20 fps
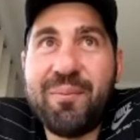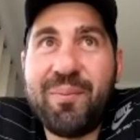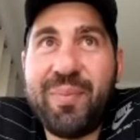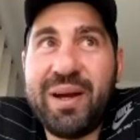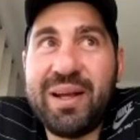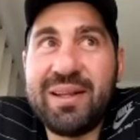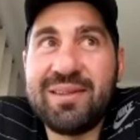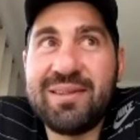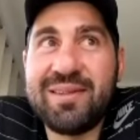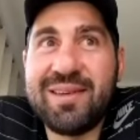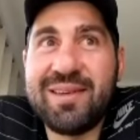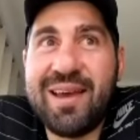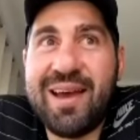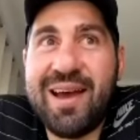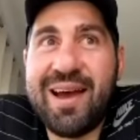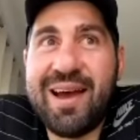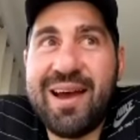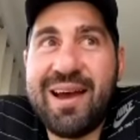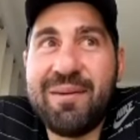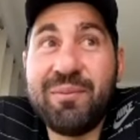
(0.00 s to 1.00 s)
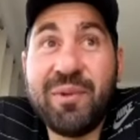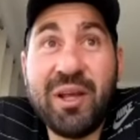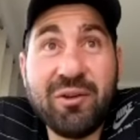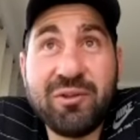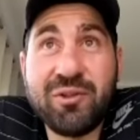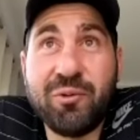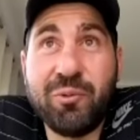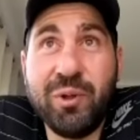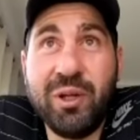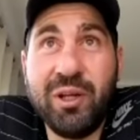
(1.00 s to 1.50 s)
But that
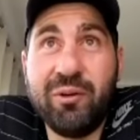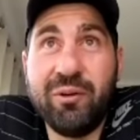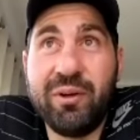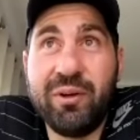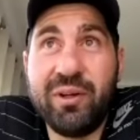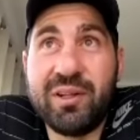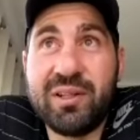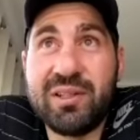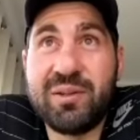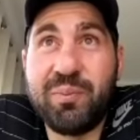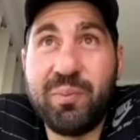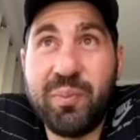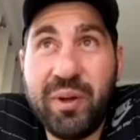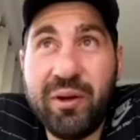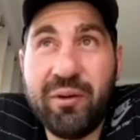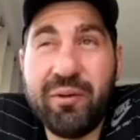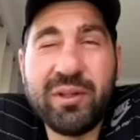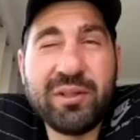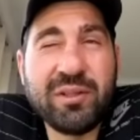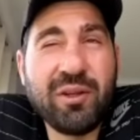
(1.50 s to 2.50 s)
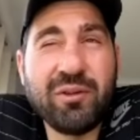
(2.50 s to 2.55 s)
was a really good experience.